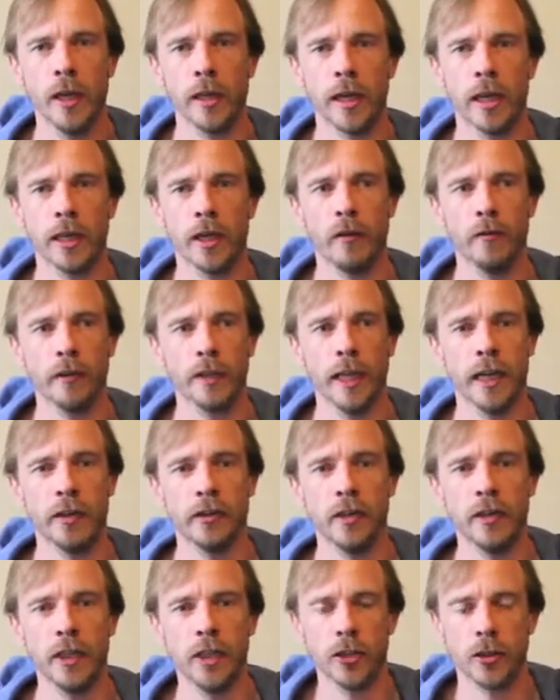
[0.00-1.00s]
Getting over their
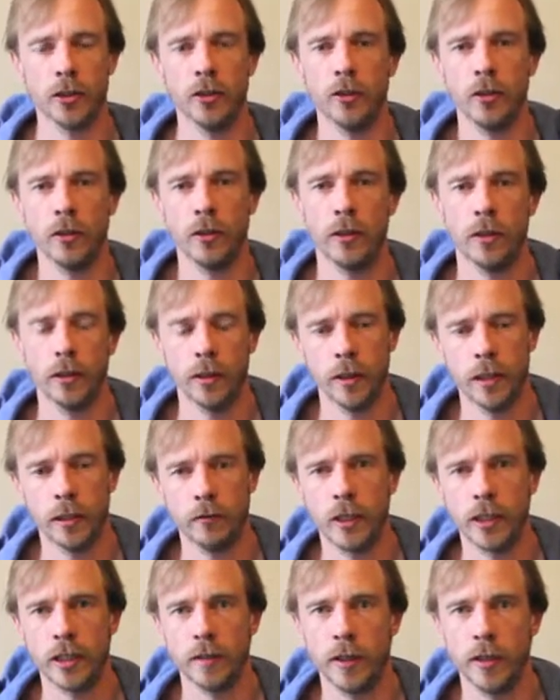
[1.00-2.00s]
initial
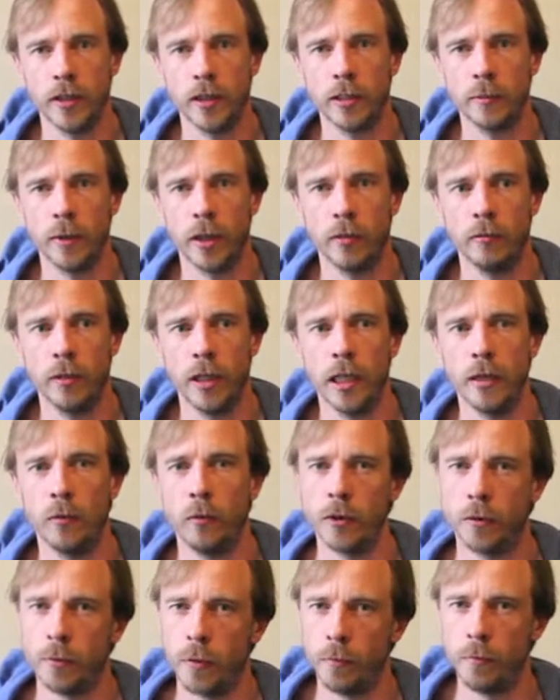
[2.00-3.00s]
reservations about it really
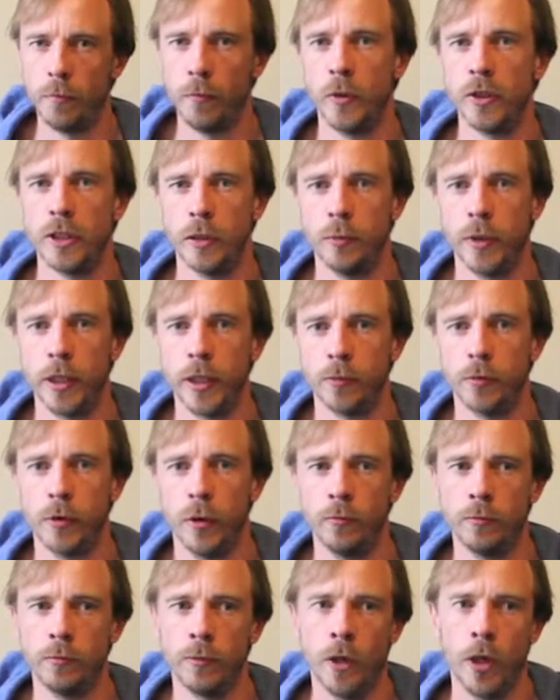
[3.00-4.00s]
was the biggest
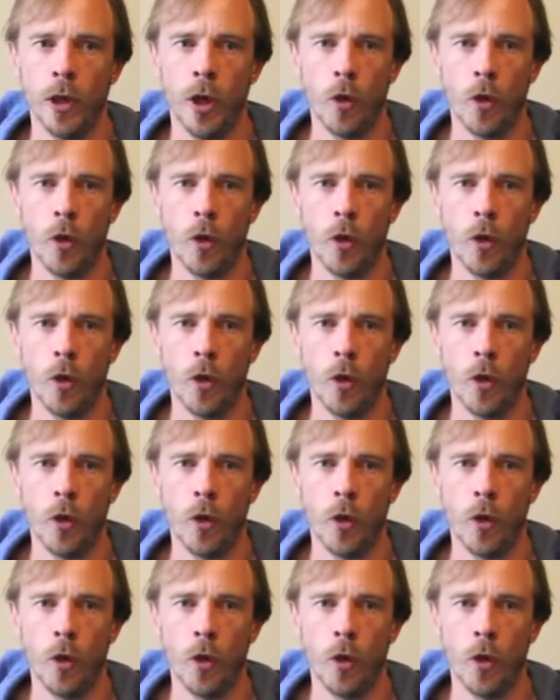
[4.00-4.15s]
problem.